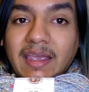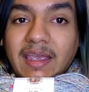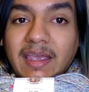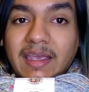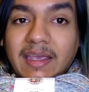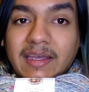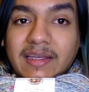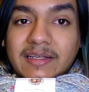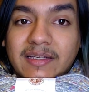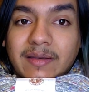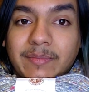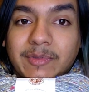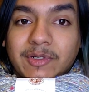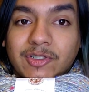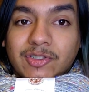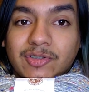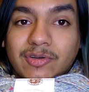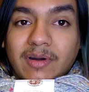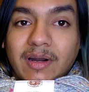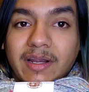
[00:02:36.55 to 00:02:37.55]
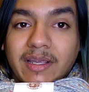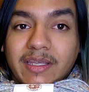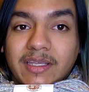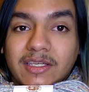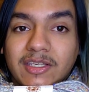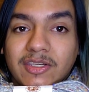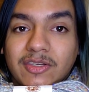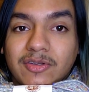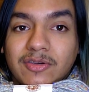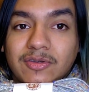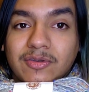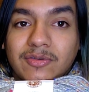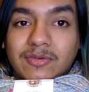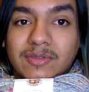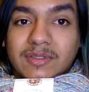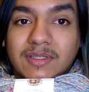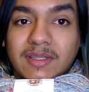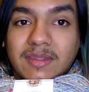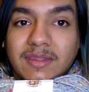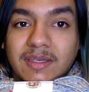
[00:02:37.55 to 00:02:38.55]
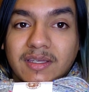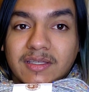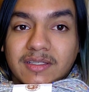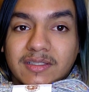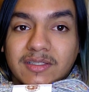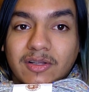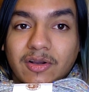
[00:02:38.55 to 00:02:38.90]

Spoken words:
And I'm going to try and use this